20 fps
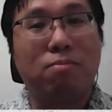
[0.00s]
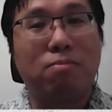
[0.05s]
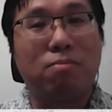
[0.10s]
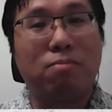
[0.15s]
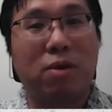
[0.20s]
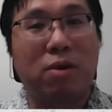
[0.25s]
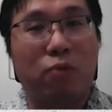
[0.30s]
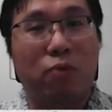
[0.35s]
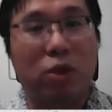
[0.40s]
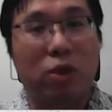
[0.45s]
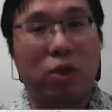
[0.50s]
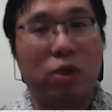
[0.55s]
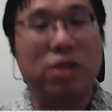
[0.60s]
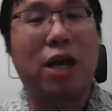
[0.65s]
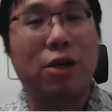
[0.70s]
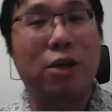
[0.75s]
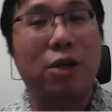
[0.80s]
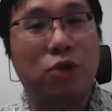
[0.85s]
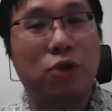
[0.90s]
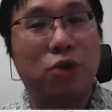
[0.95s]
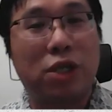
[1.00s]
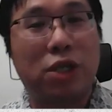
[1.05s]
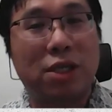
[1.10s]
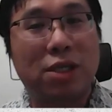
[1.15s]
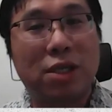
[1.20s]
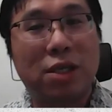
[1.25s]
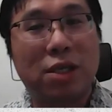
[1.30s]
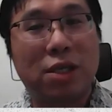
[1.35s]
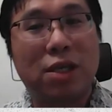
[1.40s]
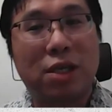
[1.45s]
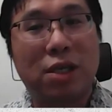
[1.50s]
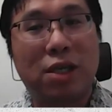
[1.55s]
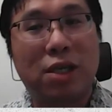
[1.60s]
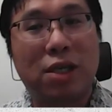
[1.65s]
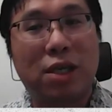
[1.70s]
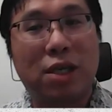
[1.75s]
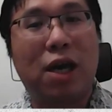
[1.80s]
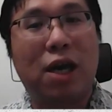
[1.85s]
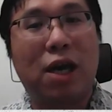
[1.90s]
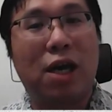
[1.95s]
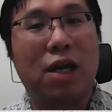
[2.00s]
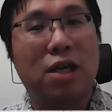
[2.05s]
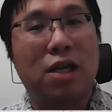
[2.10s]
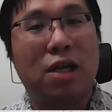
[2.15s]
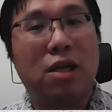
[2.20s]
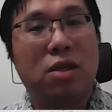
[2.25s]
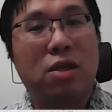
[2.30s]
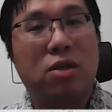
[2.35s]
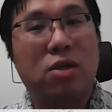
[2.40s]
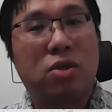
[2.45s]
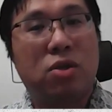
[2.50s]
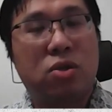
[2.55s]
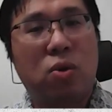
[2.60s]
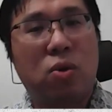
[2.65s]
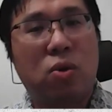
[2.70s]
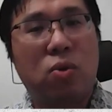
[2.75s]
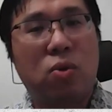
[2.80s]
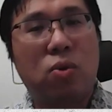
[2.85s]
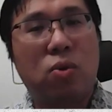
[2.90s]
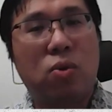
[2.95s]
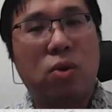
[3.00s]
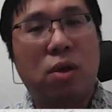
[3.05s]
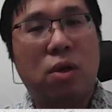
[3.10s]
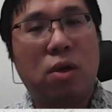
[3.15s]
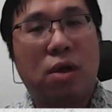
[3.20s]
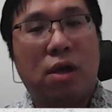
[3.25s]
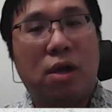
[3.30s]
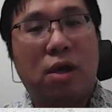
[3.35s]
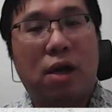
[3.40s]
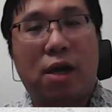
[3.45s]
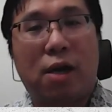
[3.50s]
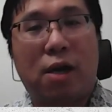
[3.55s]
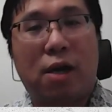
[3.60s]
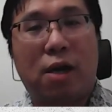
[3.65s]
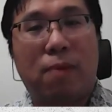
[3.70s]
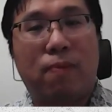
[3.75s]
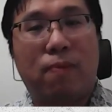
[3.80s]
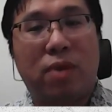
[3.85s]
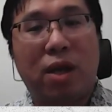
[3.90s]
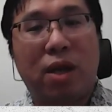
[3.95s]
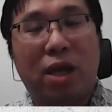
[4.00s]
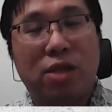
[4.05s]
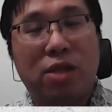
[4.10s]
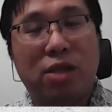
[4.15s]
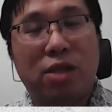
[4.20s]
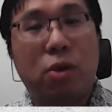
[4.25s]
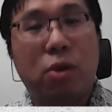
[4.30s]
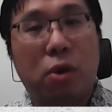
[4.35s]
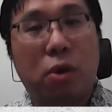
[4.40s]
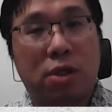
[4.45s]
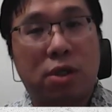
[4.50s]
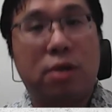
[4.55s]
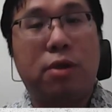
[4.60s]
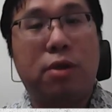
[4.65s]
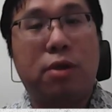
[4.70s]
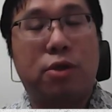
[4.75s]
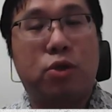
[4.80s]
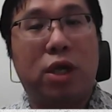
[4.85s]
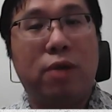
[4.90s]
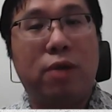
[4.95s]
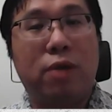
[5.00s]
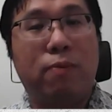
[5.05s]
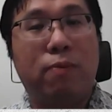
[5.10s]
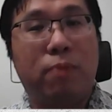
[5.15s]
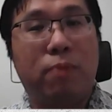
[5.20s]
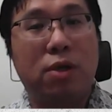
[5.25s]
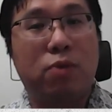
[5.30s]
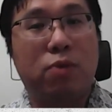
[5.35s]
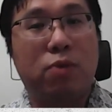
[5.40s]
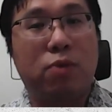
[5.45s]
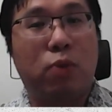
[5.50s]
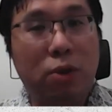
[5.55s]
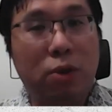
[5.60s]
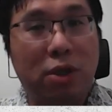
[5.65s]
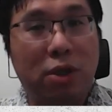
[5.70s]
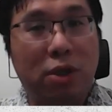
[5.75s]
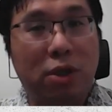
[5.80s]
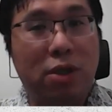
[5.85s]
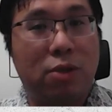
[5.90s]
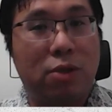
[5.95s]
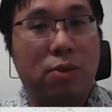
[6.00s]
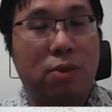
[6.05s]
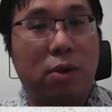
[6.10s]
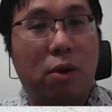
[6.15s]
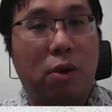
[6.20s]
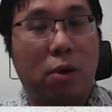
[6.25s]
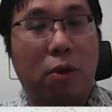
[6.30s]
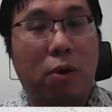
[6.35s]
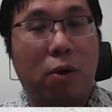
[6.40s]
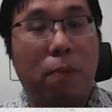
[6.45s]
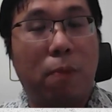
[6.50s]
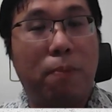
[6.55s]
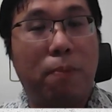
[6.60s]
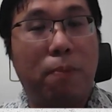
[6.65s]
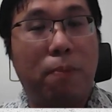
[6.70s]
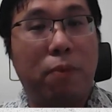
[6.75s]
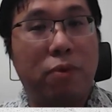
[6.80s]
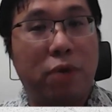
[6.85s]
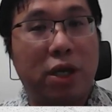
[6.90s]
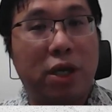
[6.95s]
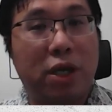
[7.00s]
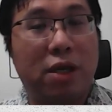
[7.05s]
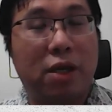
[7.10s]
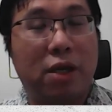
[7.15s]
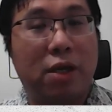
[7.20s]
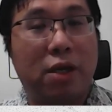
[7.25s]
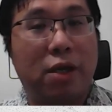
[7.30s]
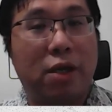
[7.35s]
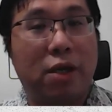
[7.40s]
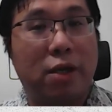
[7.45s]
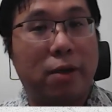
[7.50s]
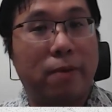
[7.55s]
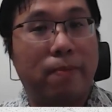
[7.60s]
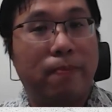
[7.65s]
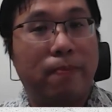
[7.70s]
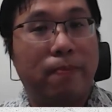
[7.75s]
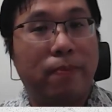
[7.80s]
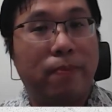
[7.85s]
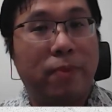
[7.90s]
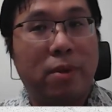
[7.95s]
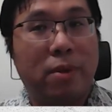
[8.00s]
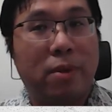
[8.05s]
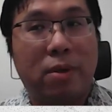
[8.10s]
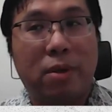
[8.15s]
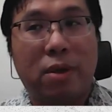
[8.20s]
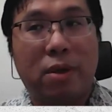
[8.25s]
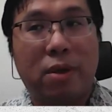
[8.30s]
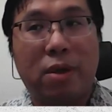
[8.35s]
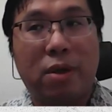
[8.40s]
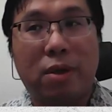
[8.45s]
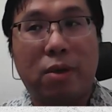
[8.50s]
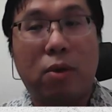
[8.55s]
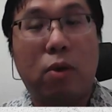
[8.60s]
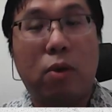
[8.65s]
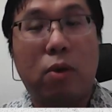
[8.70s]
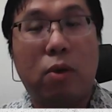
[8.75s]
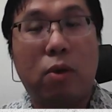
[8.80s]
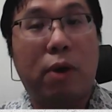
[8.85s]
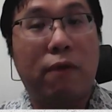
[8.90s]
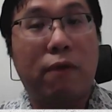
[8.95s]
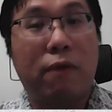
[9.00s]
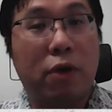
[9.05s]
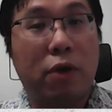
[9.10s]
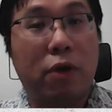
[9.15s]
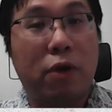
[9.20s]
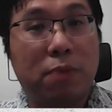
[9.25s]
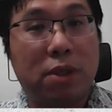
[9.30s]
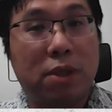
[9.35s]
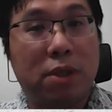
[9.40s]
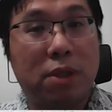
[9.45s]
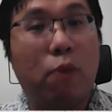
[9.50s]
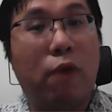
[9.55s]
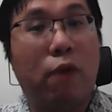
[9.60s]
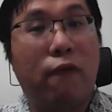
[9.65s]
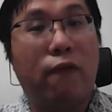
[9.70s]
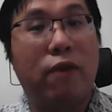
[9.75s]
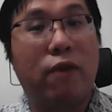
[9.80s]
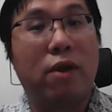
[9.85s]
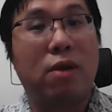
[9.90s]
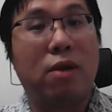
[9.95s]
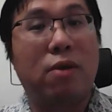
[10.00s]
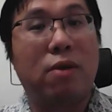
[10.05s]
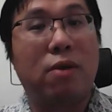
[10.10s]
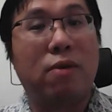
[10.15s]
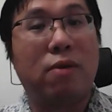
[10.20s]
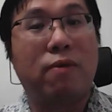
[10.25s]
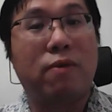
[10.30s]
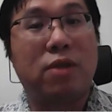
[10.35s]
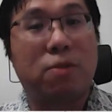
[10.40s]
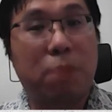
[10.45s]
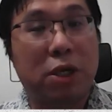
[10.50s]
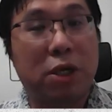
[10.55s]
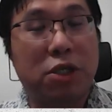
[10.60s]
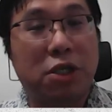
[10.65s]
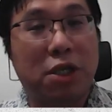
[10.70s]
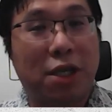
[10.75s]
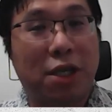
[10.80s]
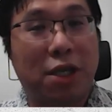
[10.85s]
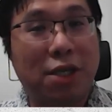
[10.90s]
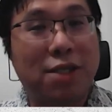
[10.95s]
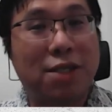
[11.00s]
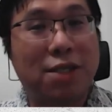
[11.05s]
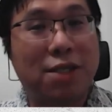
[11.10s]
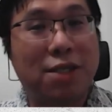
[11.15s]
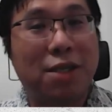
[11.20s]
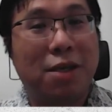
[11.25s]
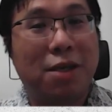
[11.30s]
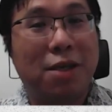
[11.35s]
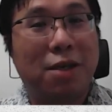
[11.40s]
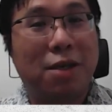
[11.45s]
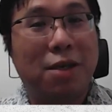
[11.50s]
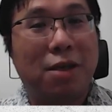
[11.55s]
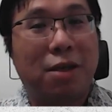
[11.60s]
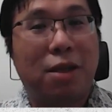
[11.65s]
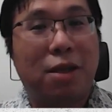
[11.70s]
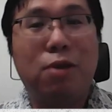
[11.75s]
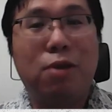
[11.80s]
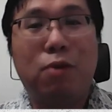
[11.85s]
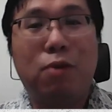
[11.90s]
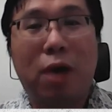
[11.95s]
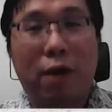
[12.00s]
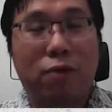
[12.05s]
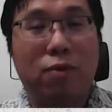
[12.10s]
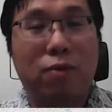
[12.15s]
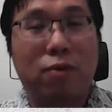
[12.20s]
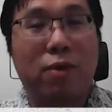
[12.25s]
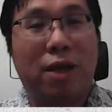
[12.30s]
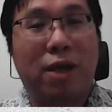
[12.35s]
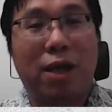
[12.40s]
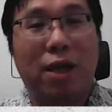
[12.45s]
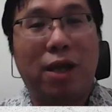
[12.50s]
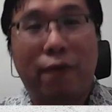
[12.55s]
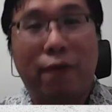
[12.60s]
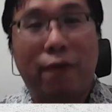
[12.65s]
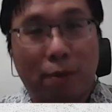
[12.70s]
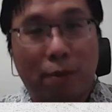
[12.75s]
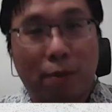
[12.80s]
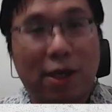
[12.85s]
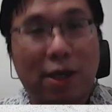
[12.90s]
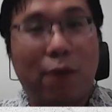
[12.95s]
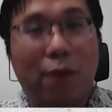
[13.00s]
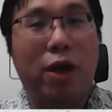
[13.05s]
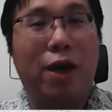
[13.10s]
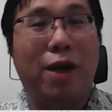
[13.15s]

Western countries. Yeah, so that actually caused a lot of strain, because when you need to operate a private hospital with specialists, then you have to get it from somewhere.